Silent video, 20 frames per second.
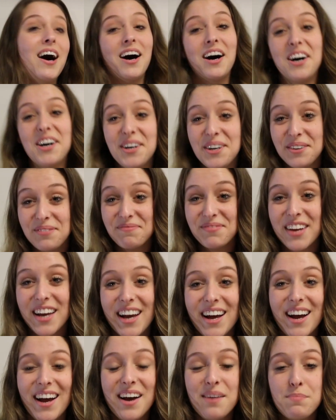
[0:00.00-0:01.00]
um,
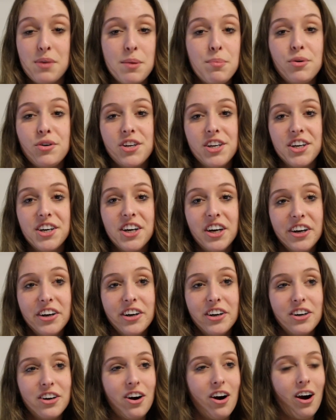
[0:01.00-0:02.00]
people
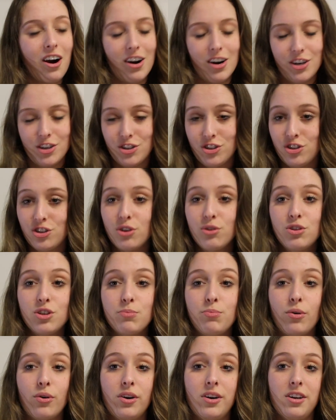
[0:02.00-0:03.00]
here are so
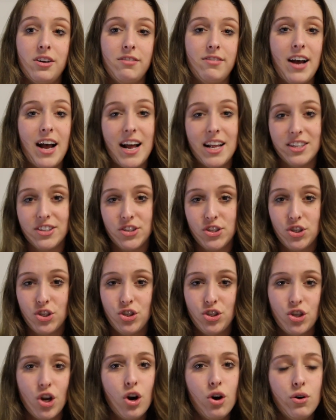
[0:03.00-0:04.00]
supportive and
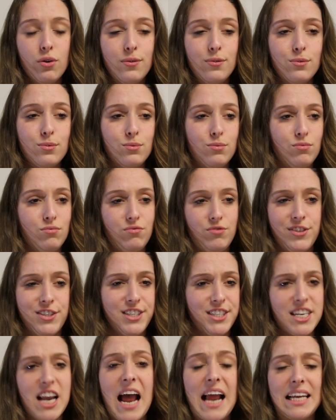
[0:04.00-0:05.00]
so
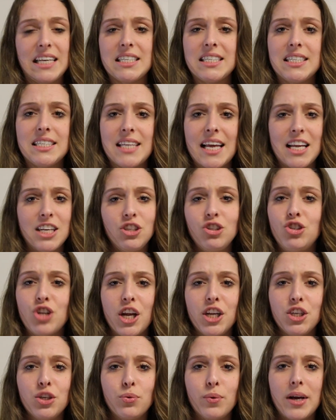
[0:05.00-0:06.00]
nice and
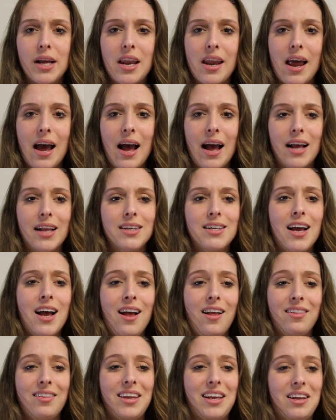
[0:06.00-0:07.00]
genuine, and
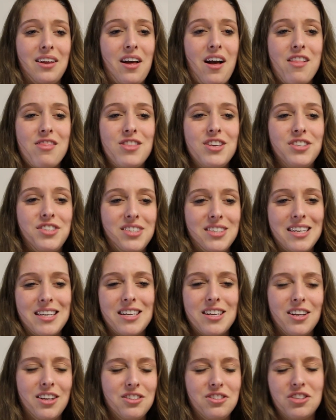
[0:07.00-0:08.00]
like this
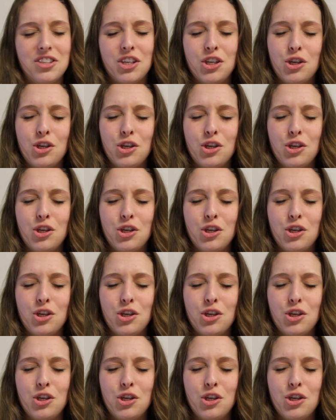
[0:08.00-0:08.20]
is